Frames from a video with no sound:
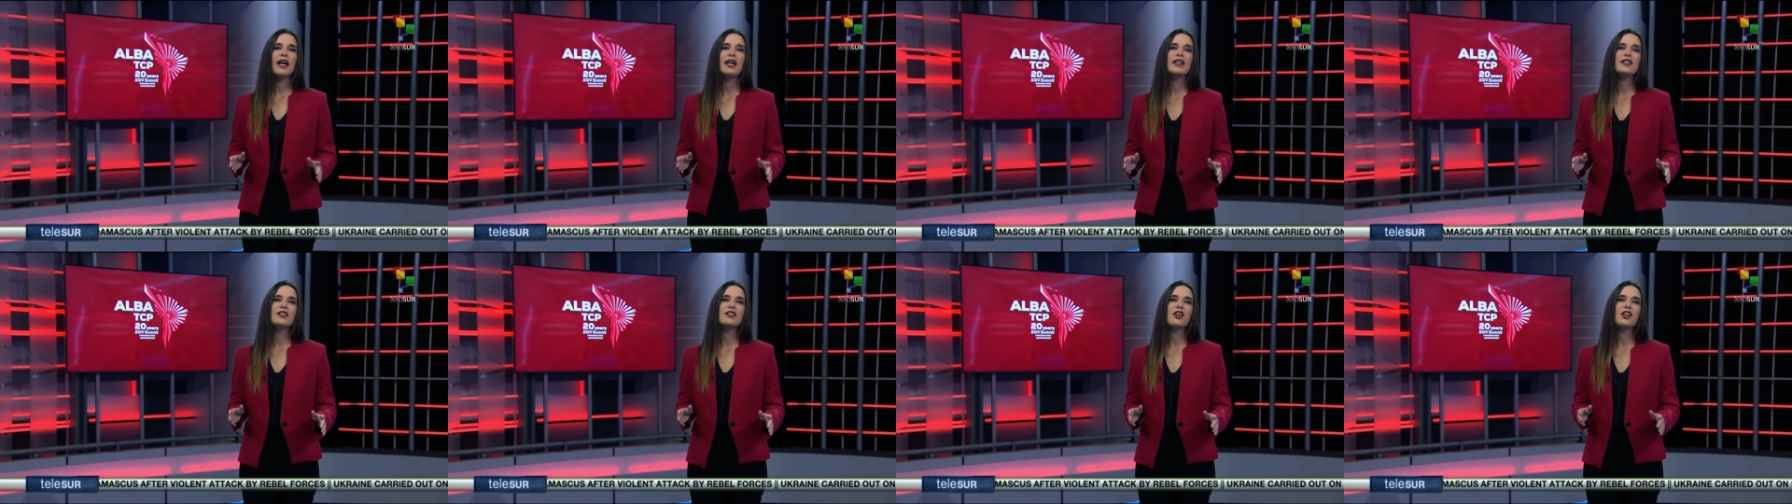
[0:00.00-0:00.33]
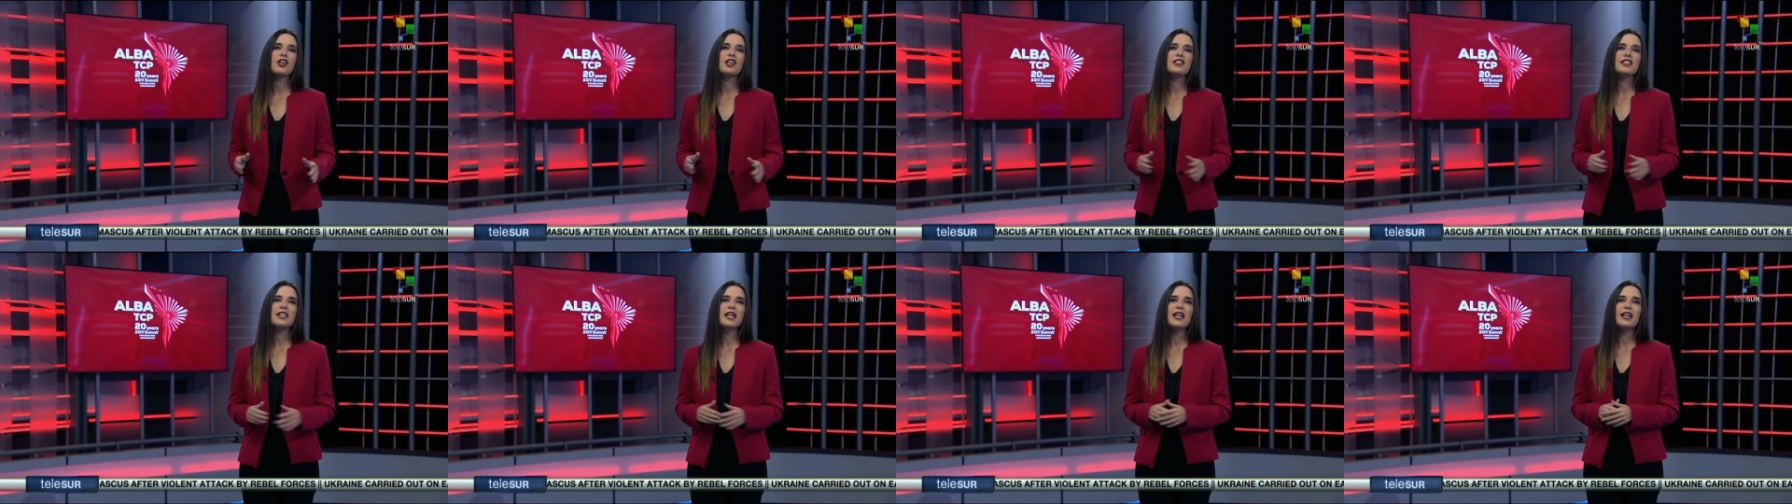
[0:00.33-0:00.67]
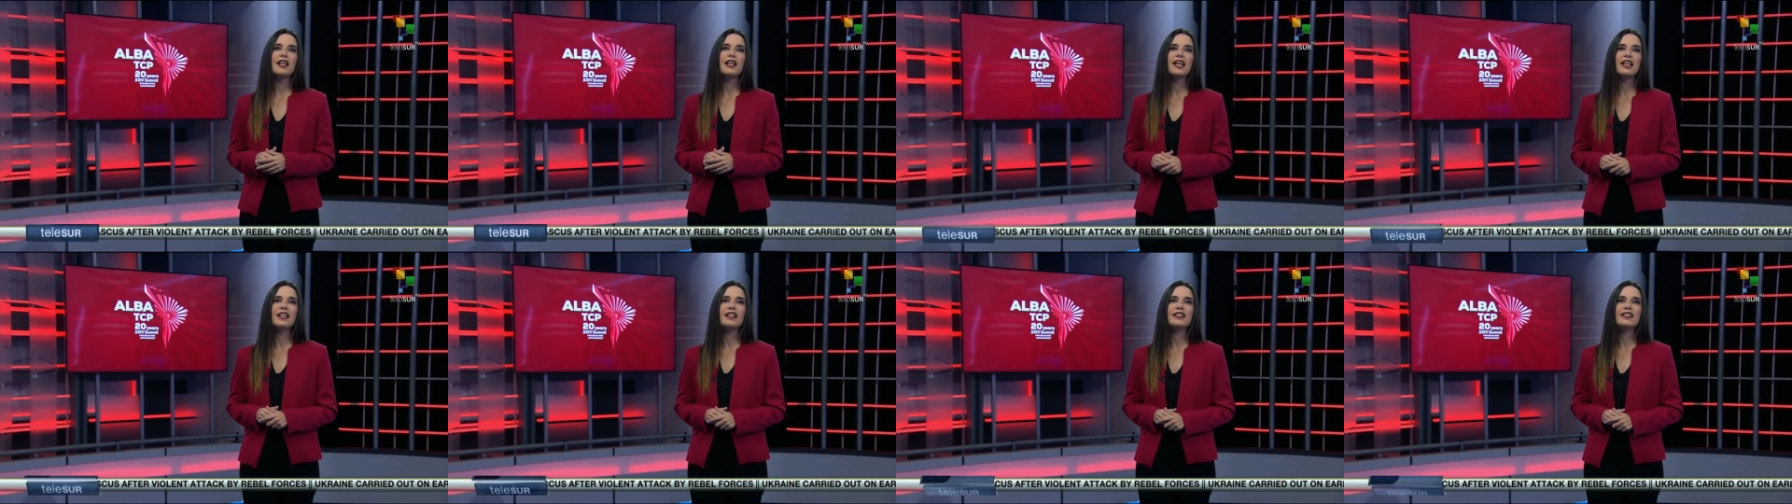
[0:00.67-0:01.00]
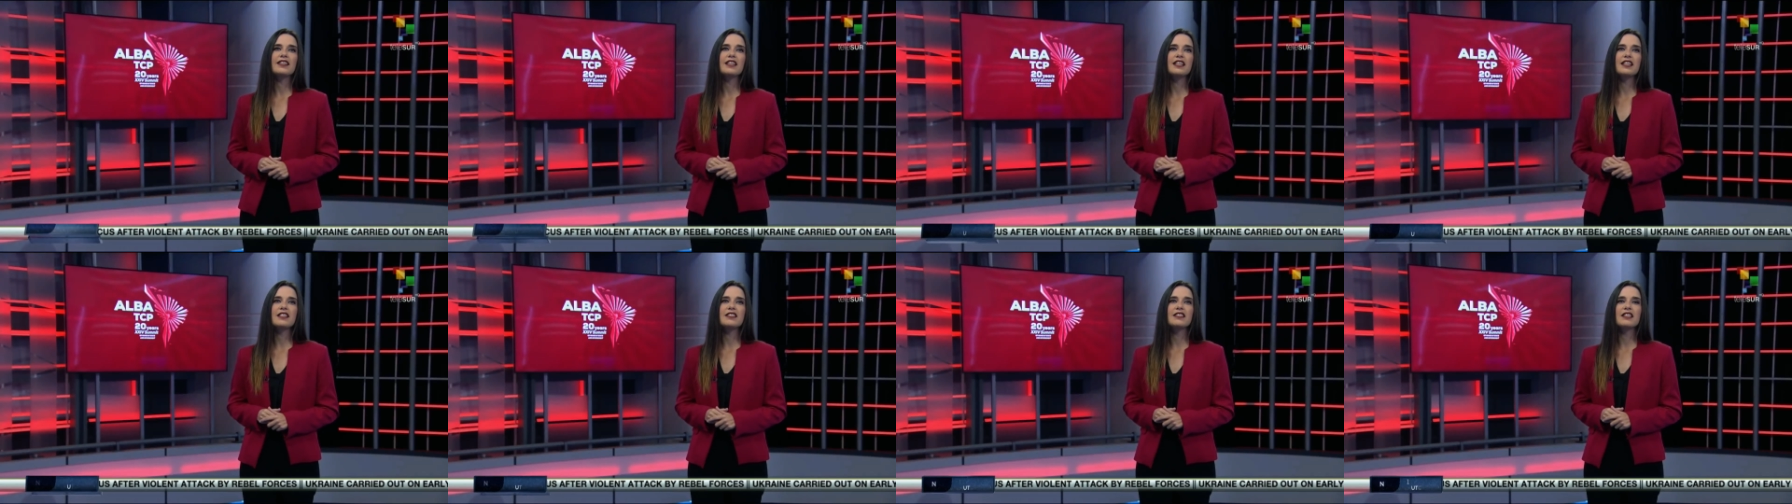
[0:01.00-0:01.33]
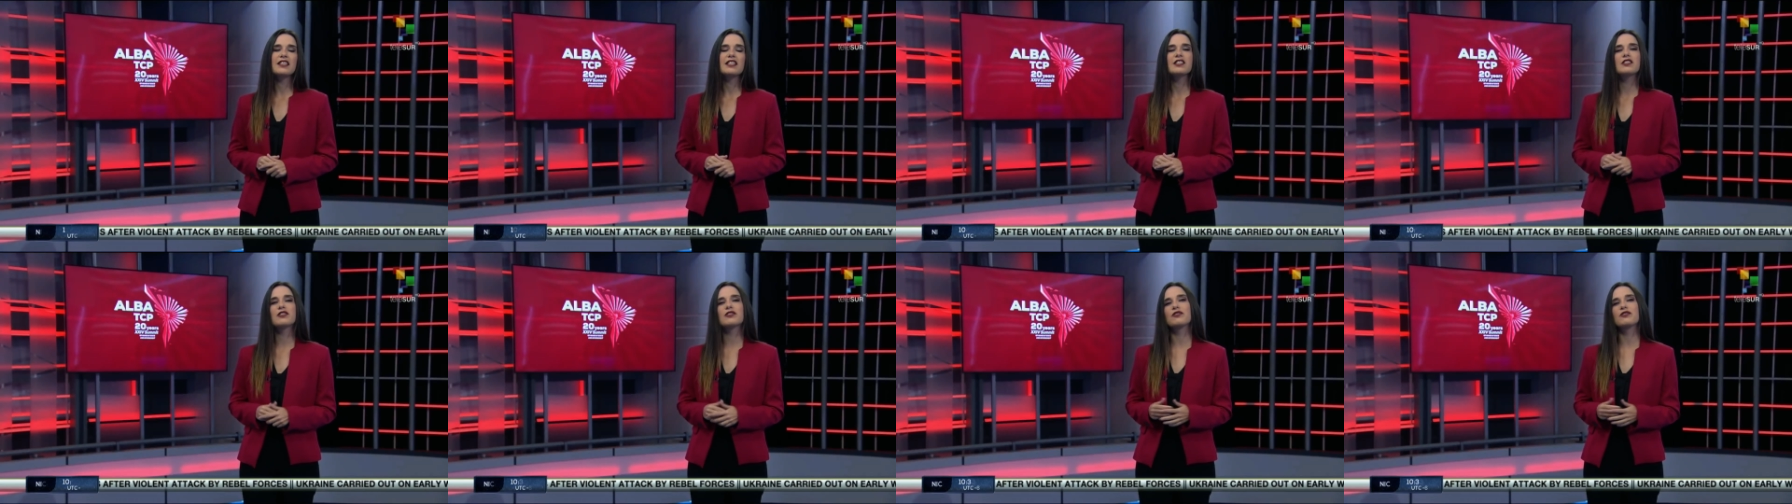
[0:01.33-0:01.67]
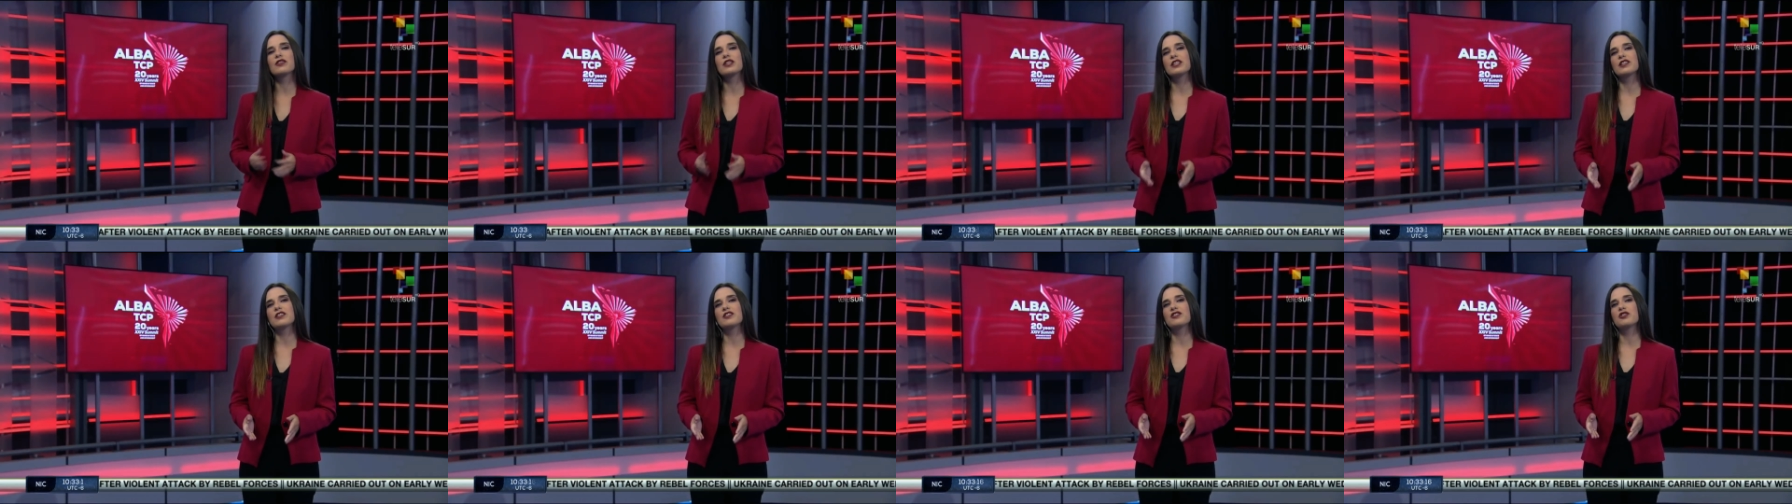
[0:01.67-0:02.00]
And on a day like this, it is
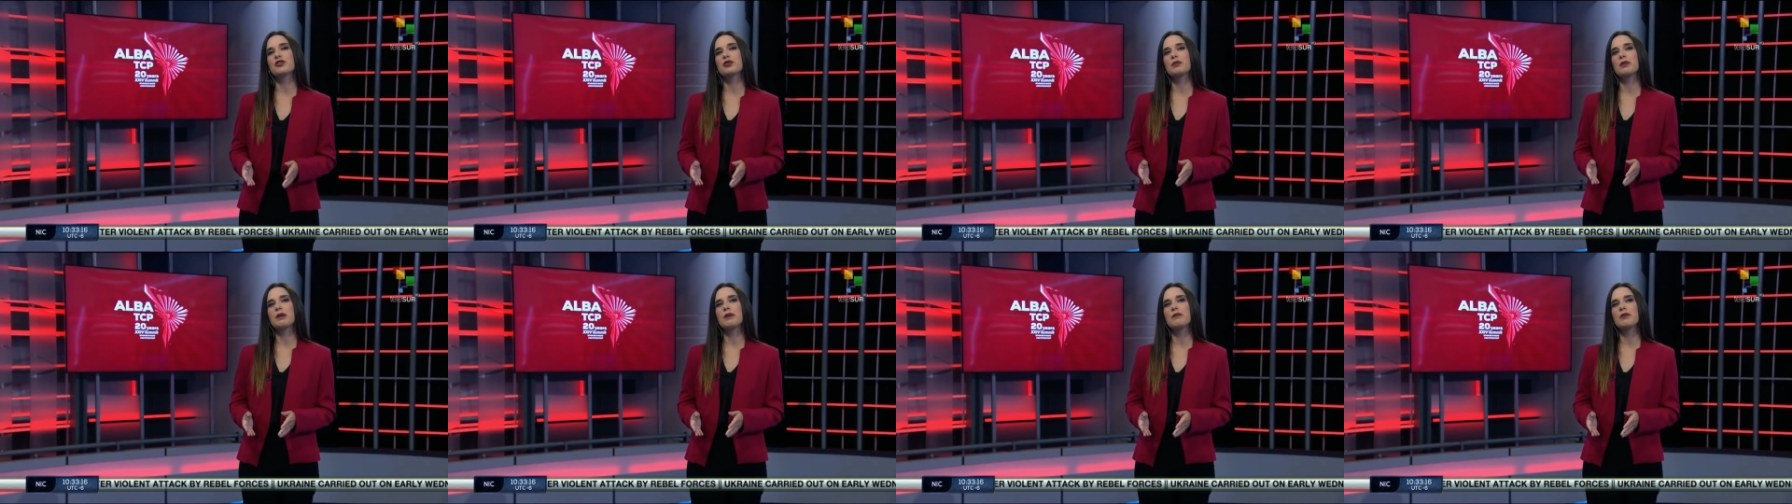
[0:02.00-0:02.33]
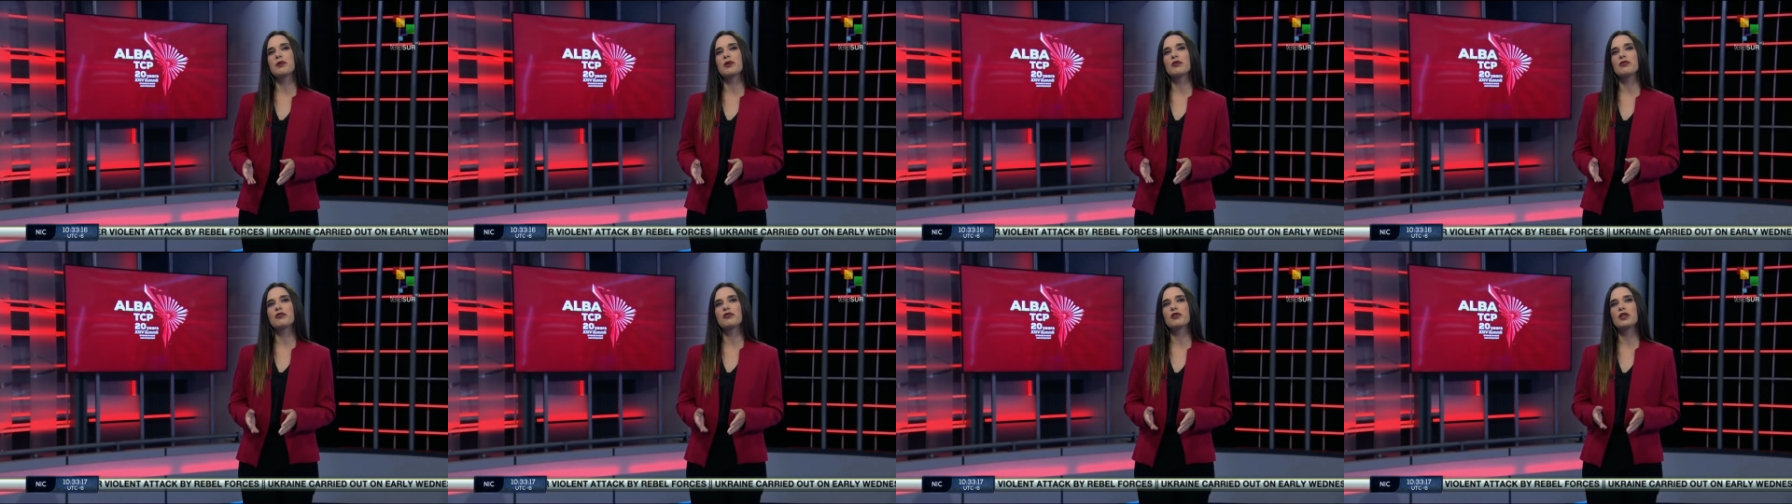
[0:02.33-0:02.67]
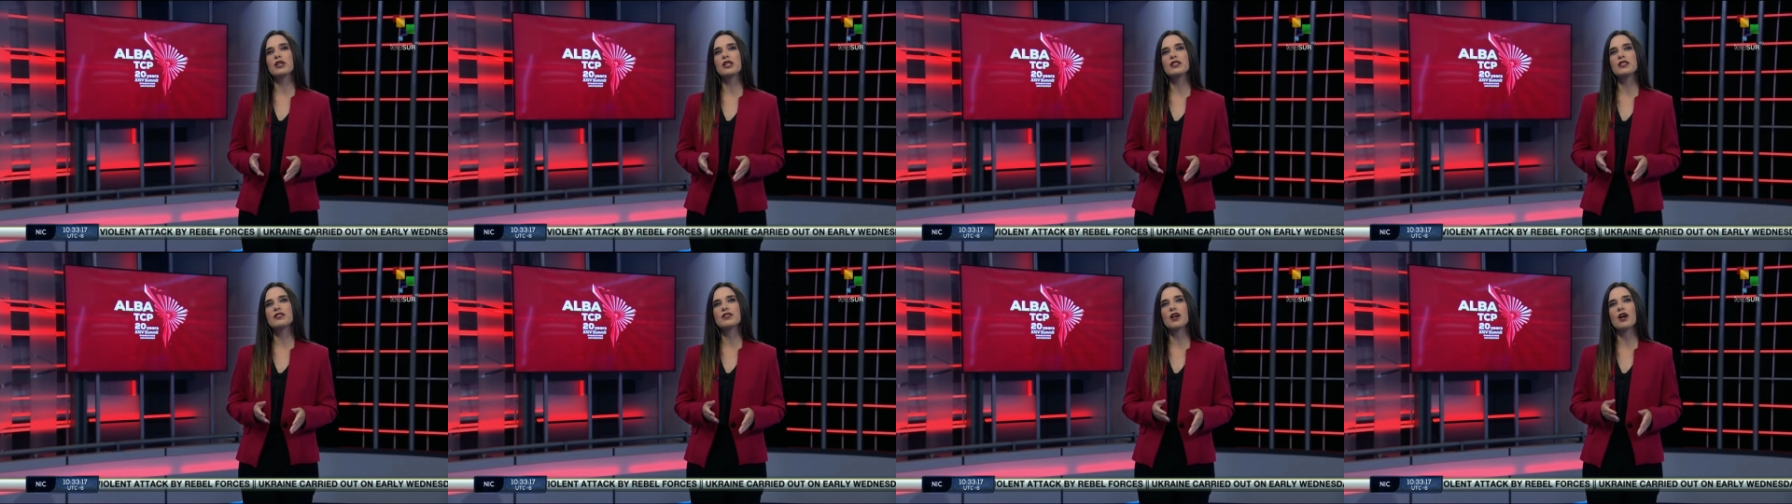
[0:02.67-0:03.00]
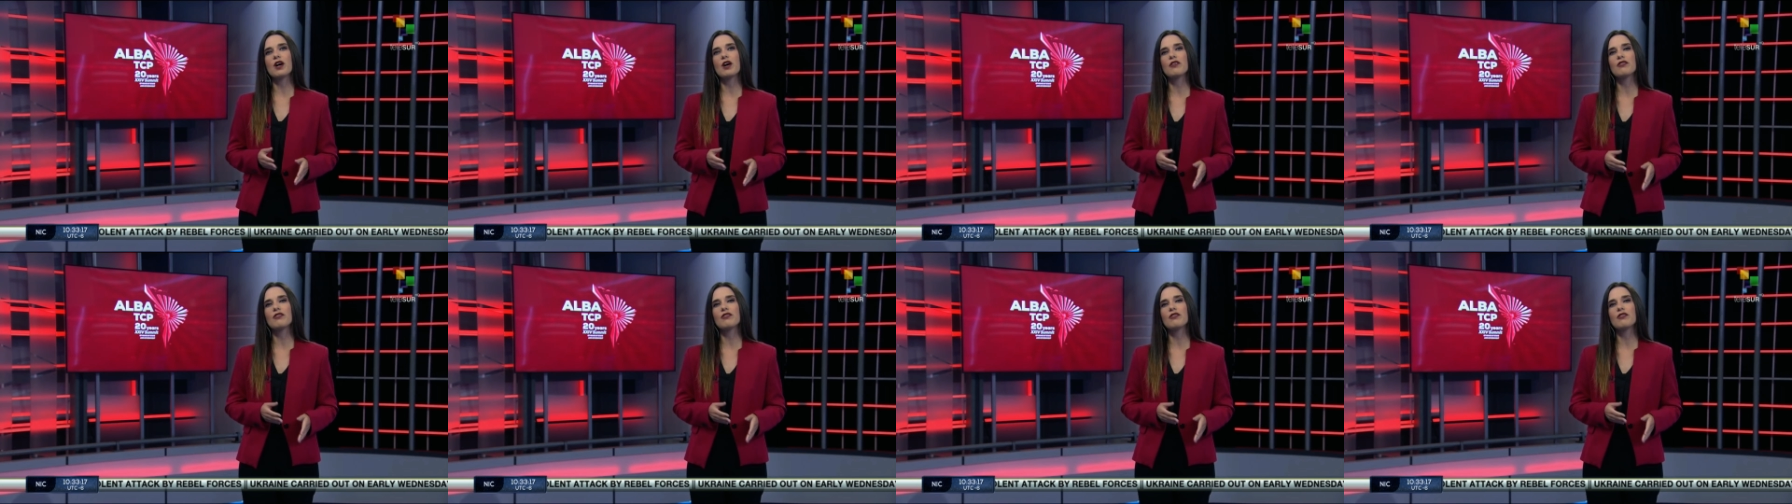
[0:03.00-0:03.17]
fitting to remember a phrase